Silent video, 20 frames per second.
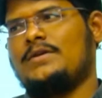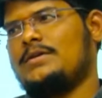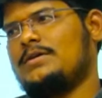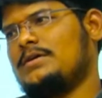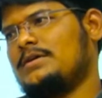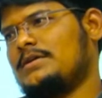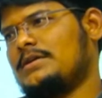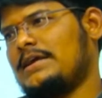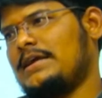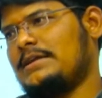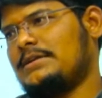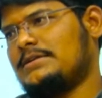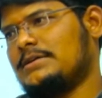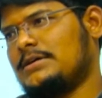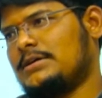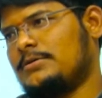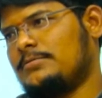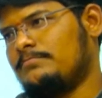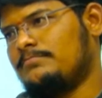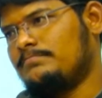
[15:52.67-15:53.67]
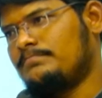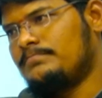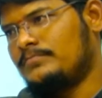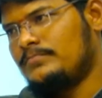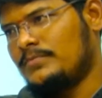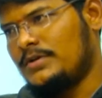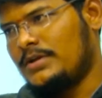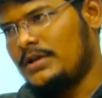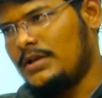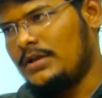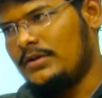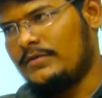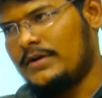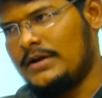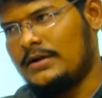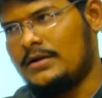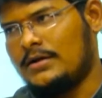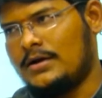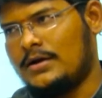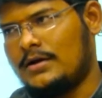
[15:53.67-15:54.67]
right? even
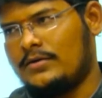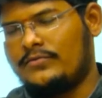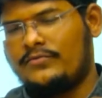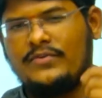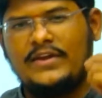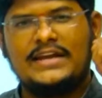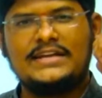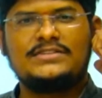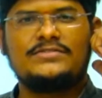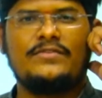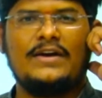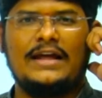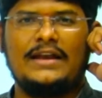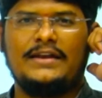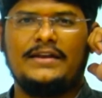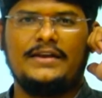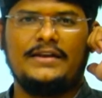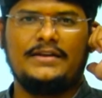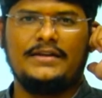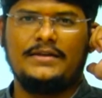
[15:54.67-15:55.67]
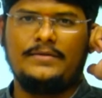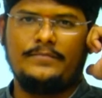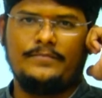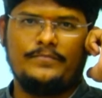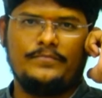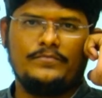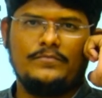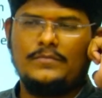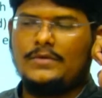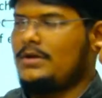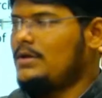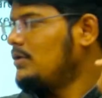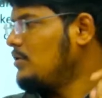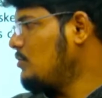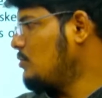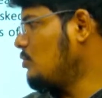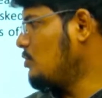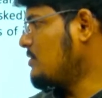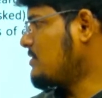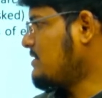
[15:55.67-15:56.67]
face validity,
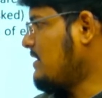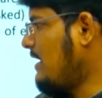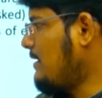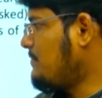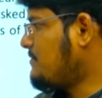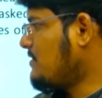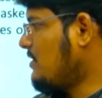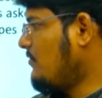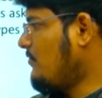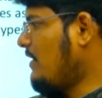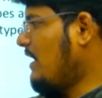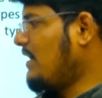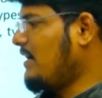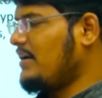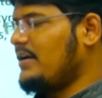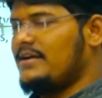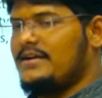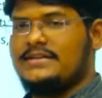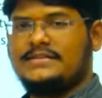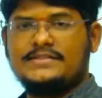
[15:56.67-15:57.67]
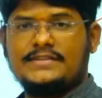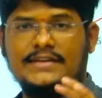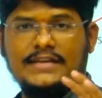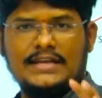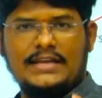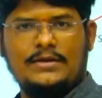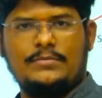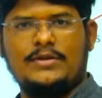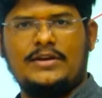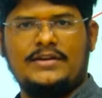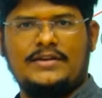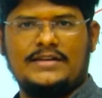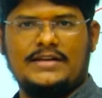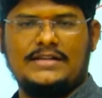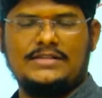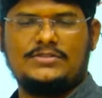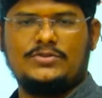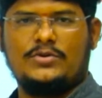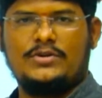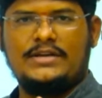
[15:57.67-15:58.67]
those types of validities, reliability
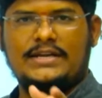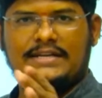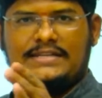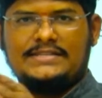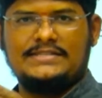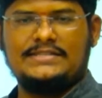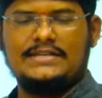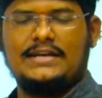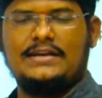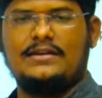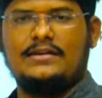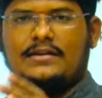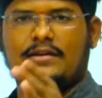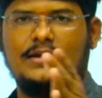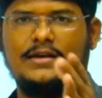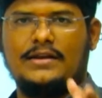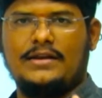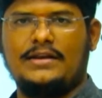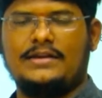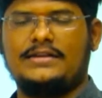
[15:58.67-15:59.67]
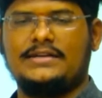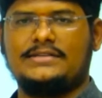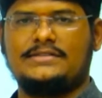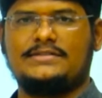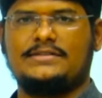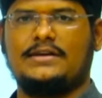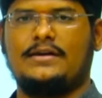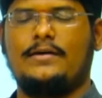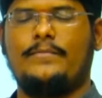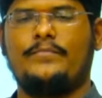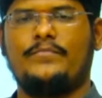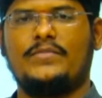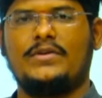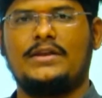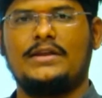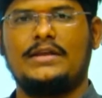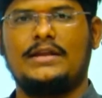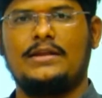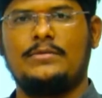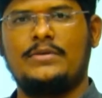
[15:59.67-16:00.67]
also, test and retest
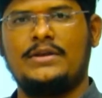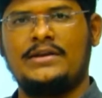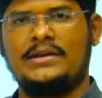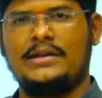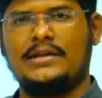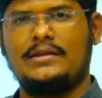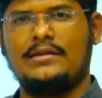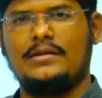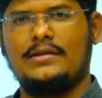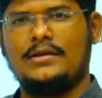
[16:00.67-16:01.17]
reliability,